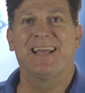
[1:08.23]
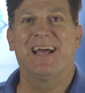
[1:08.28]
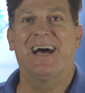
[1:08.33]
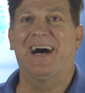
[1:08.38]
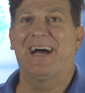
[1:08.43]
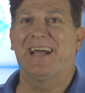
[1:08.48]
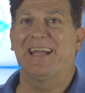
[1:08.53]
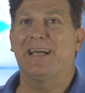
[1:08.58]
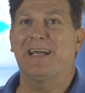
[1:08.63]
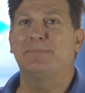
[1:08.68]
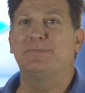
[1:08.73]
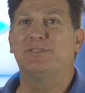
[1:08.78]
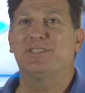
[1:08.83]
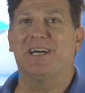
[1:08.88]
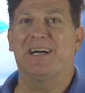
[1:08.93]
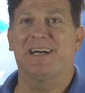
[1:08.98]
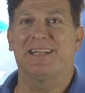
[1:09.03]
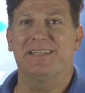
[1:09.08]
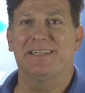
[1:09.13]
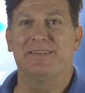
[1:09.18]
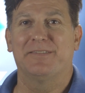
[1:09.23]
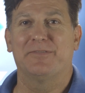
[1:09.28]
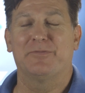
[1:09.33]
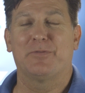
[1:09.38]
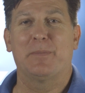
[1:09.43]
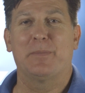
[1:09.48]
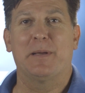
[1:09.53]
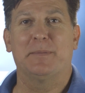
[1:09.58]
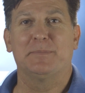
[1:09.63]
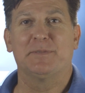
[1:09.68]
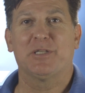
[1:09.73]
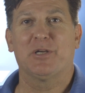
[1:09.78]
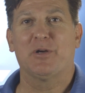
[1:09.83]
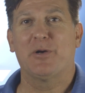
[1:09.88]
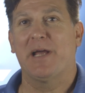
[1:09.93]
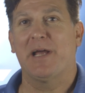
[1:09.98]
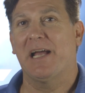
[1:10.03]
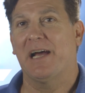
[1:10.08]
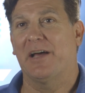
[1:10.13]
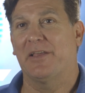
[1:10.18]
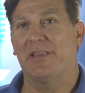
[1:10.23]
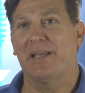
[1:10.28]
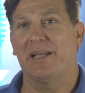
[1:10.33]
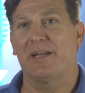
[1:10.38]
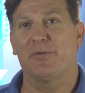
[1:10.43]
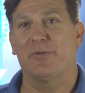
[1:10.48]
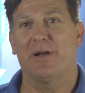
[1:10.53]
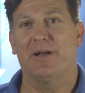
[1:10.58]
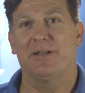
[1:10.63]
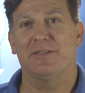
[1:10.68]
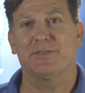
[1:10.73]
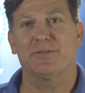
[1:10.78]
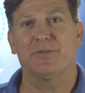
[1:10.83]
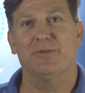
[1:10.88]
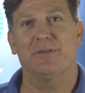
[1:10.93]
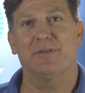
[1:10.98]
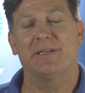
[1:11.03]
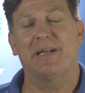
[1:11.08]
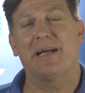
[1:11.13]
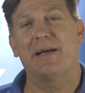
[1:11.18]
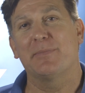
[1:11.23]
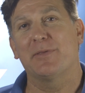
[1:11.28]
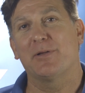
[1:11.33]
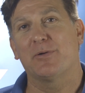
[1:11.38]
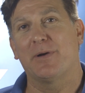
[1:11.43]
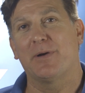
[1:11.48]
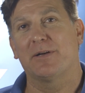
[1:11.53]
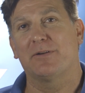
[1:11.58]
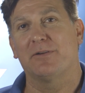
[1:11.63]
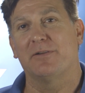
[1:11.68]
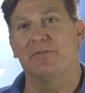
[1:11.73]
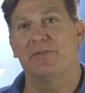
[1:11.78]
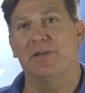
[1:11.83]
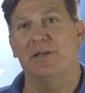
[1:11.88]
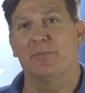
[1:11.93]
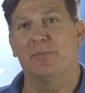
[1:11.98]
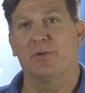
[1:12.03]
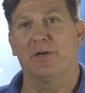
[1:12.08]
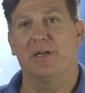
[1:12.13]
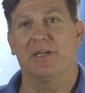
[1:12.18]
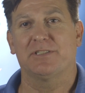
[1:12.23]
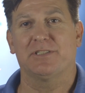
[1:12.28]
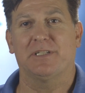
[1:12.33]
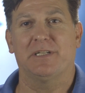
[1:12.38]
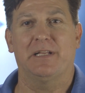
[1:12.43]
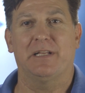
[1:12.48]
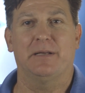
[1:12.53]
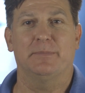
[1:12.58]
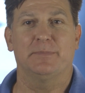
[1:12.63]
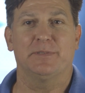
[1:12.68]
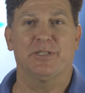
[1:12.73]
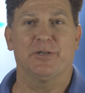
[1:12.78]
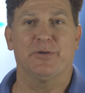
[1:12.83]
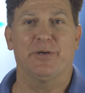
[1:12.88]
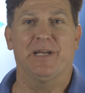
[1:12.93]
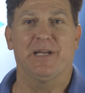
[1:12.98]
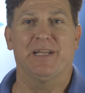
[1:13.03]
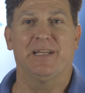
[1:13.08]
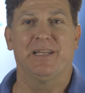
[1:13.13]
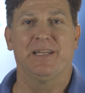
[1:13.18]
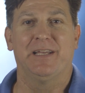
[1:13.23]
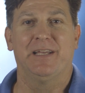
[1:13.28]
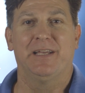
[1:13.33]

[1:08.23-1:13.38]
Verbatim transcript: Hi, I'm John from M zero A Online Ground School, and I'm the Director of Video Production at M zero A.